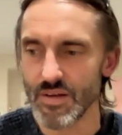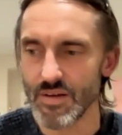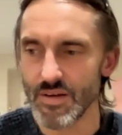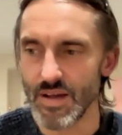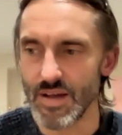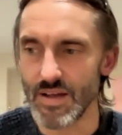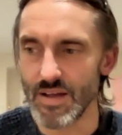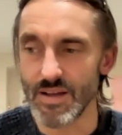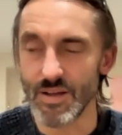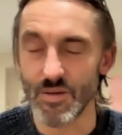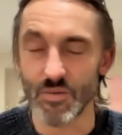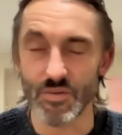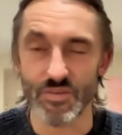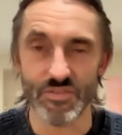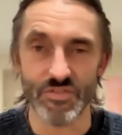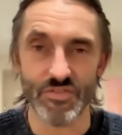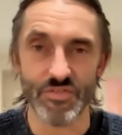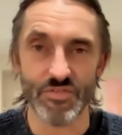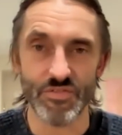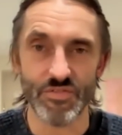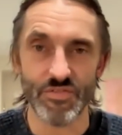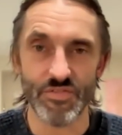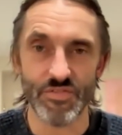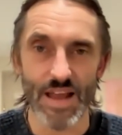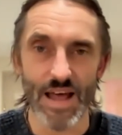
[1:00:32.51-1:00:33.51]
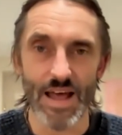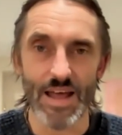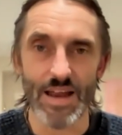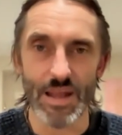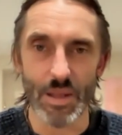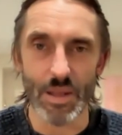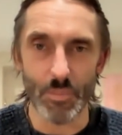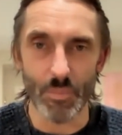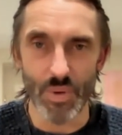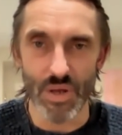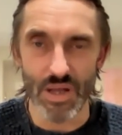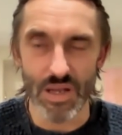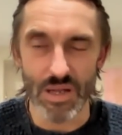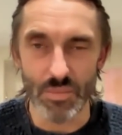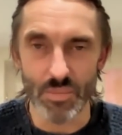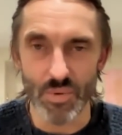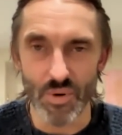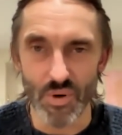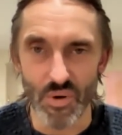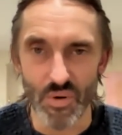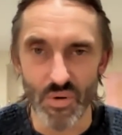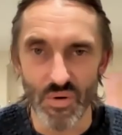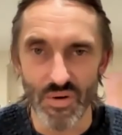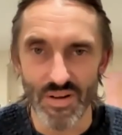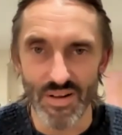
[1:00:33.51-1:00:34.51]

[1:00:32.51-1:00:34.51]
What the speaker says: And it was flattening people.